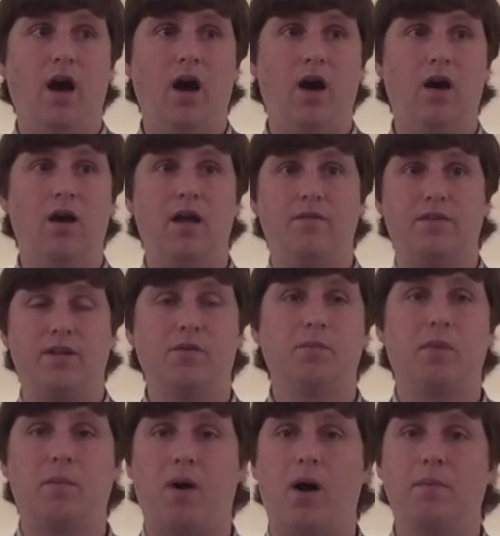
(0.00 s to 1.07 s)
uh, evidently
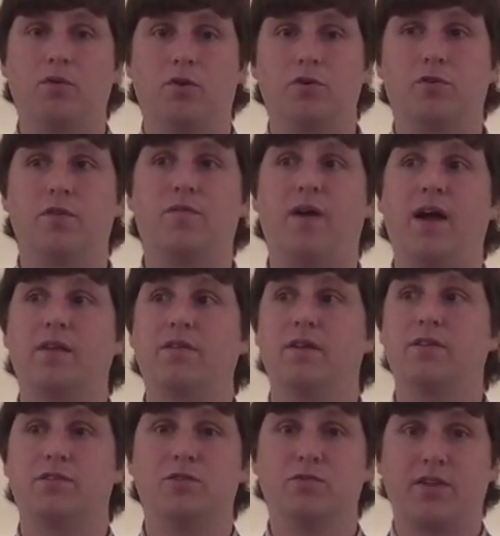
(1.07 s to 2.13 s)
my mom alerted to the fact
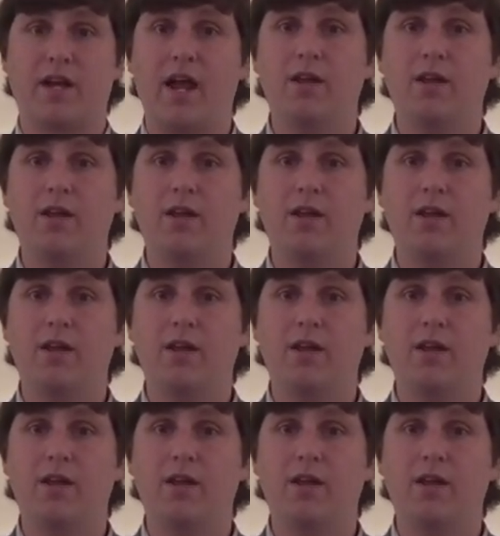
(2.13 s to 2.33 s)
that she was like,